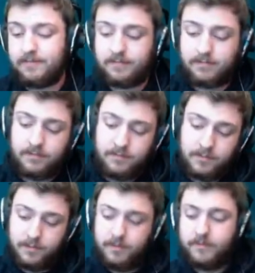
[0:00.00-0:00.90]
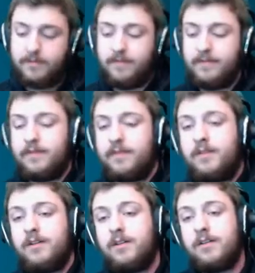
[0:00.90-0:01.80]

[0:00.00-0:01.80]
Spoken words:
No one is speaking in this clip.